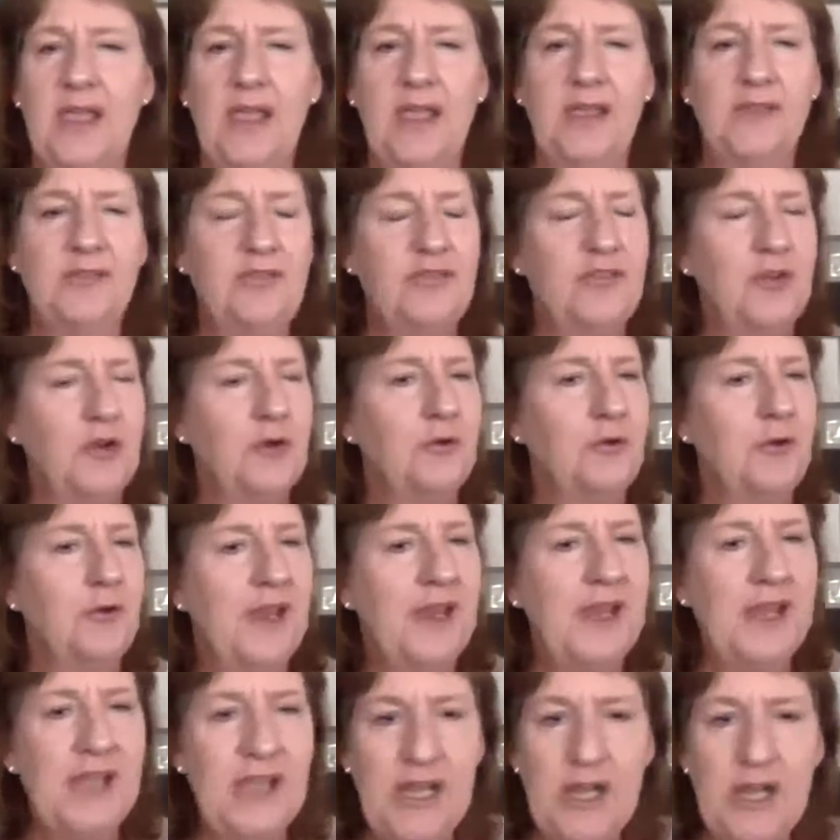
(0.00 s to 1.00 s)
Is there
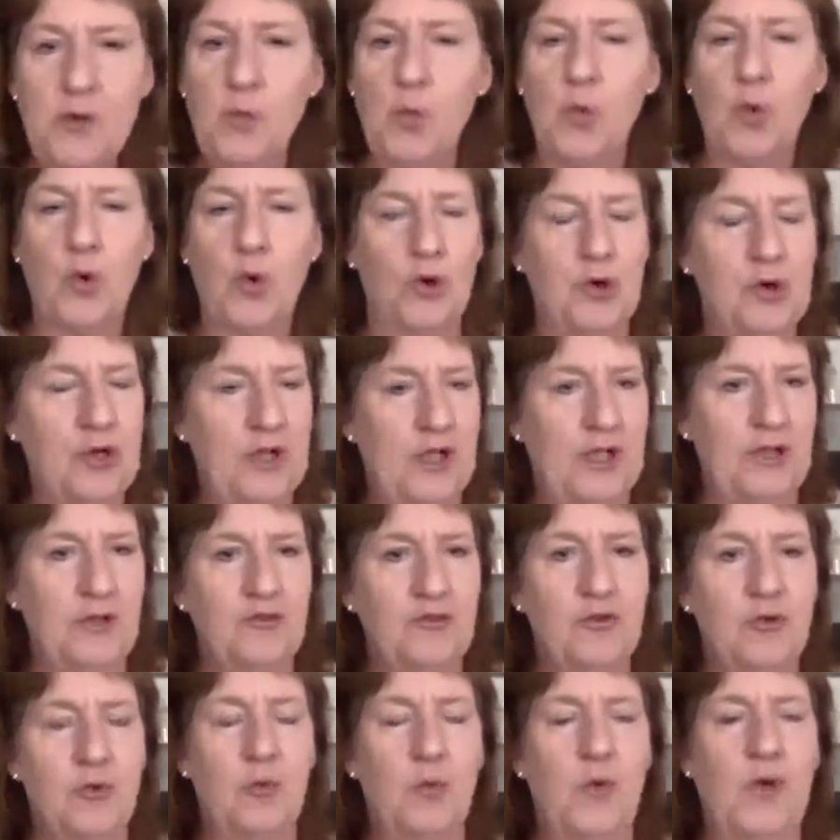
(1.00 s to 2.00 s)
any work
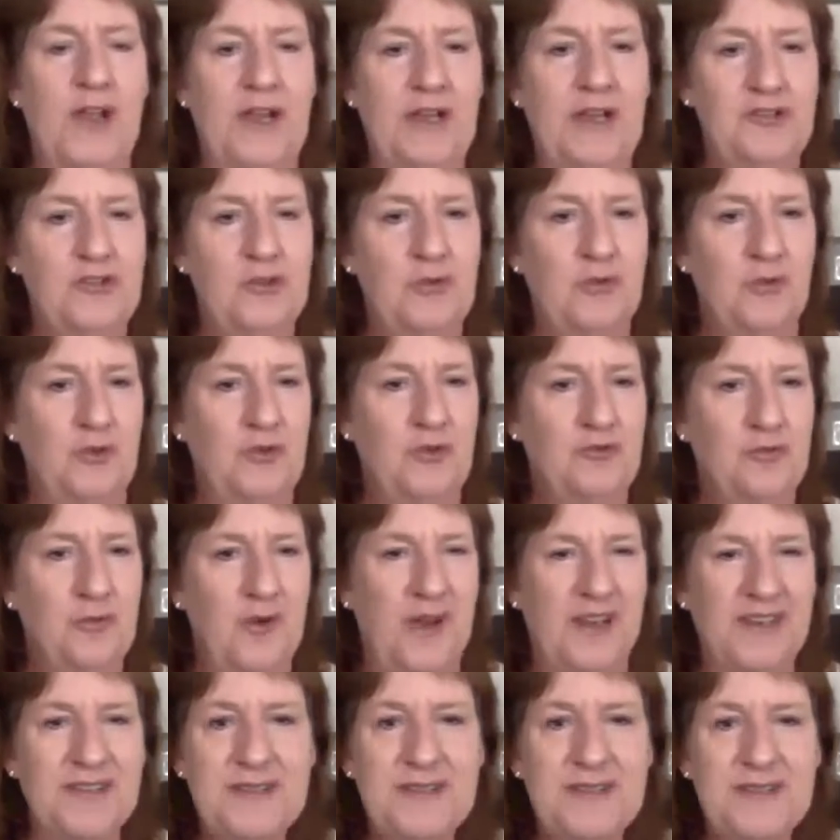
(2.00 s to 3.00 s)
underway to
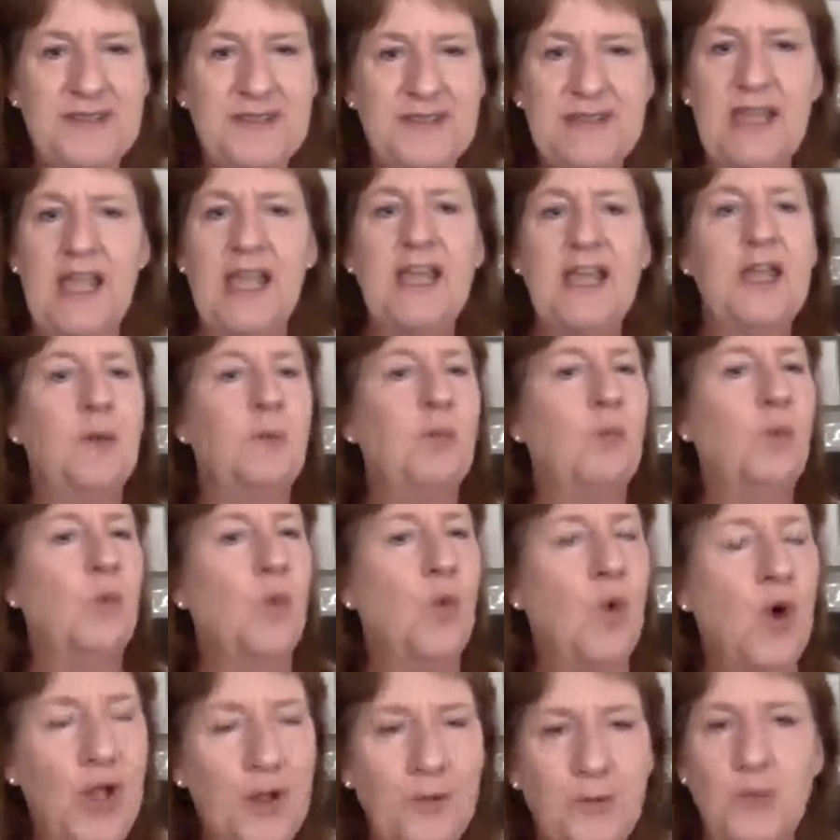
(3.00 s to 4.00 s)
address that, and
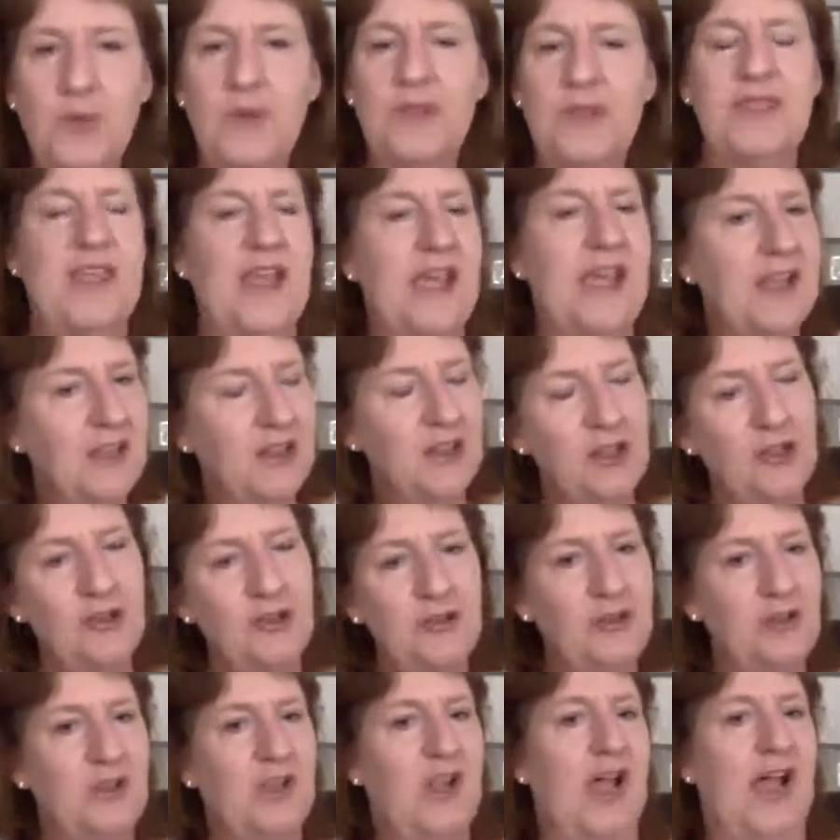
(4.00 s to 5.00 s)
what would that look
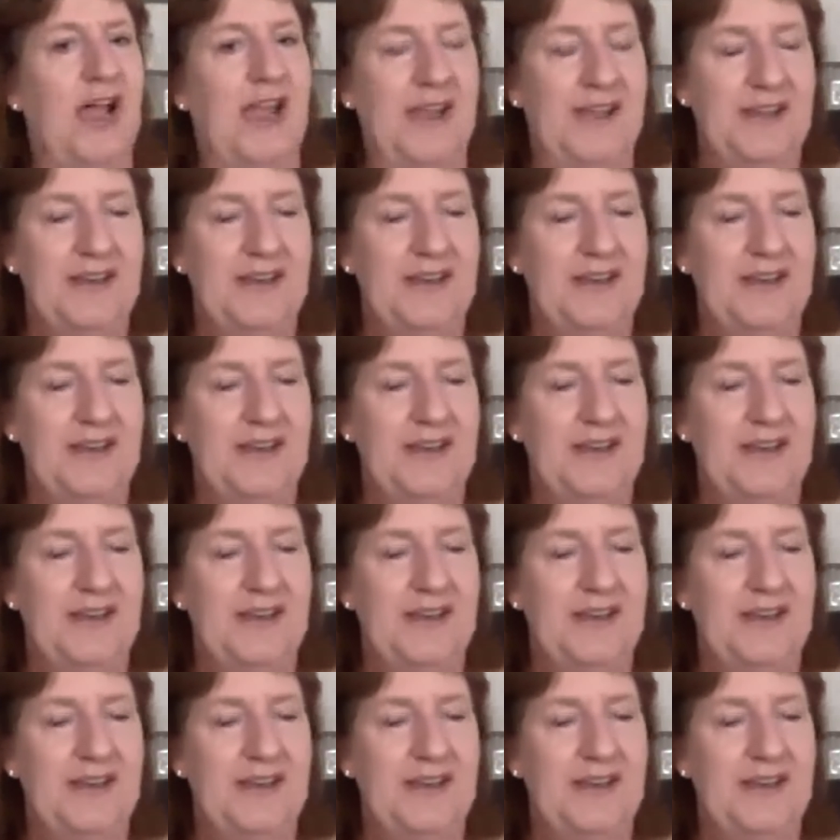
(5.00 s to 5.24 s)
like?